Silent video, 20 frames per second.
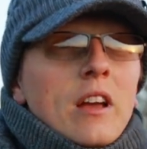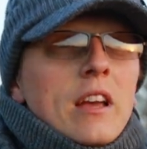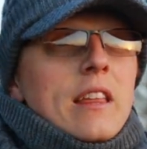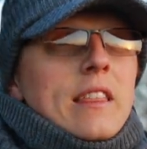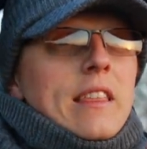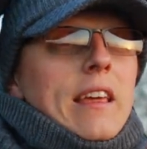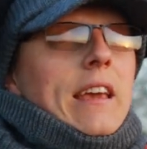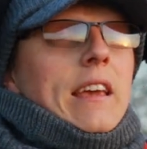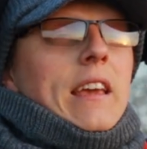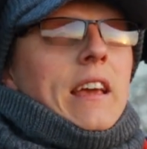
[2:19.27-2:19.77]
You
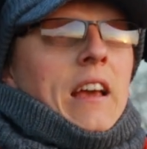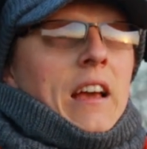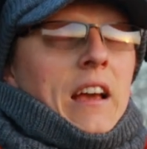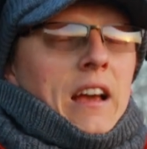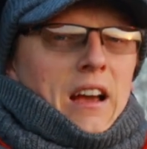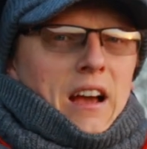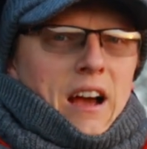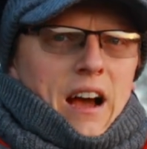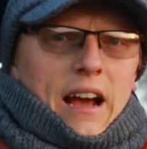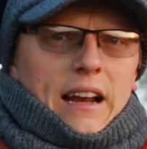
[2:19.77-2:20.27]
think,
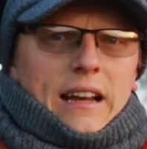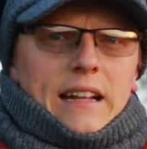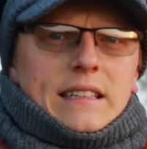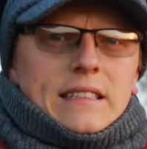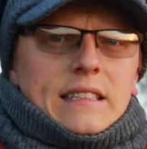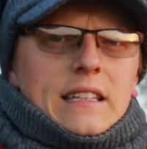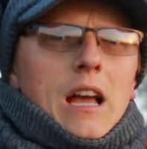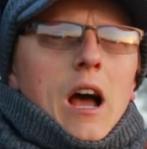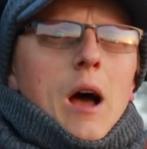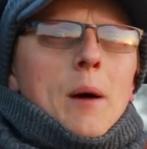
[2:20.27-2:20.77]
I need
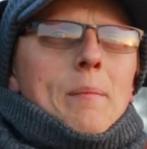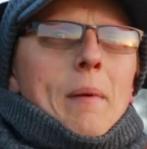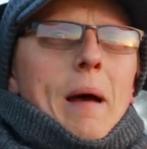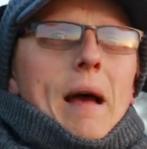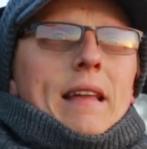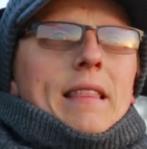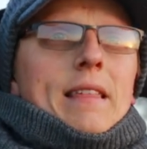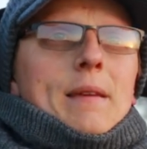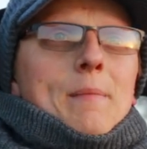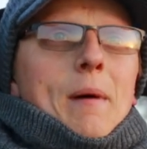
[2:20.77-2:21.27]
to cut
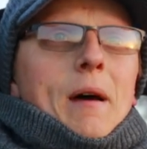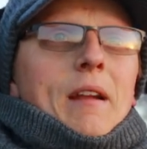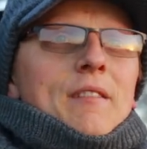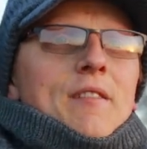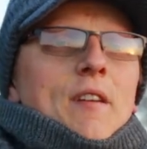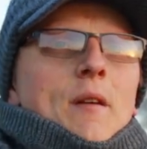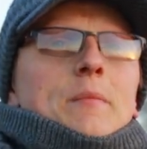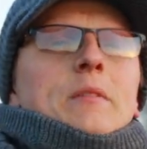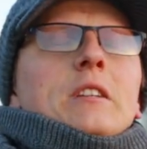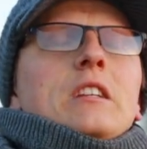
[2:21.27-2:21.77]
back the amount
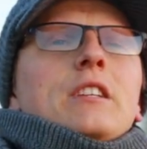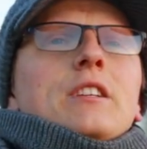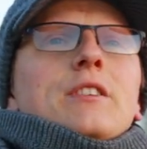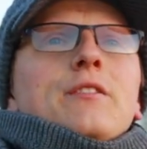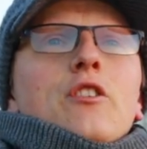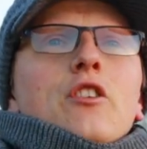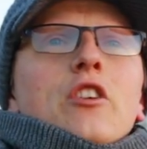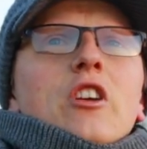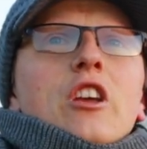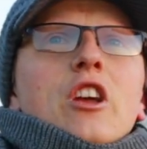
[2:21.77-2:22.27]
of images
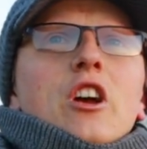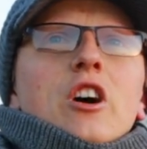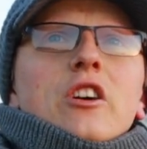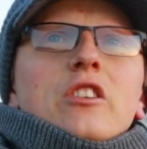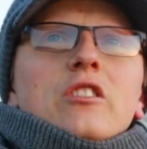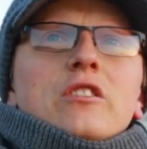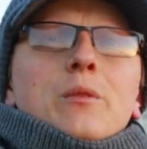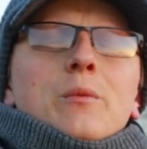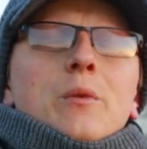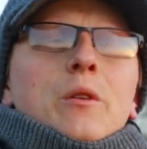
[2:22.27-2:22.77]
I've already
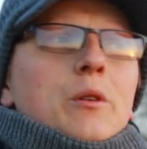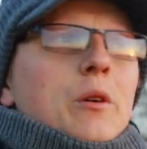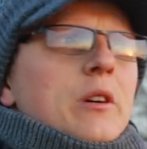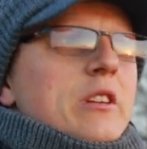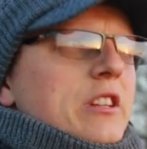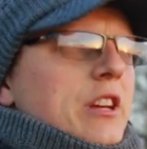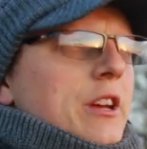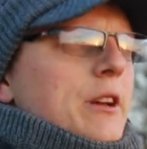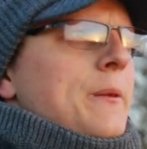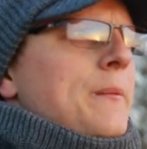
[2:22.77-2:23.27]
got, so what
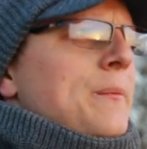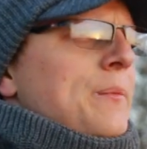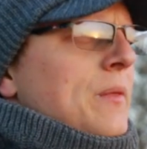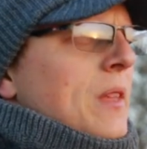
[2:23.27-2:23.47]
do?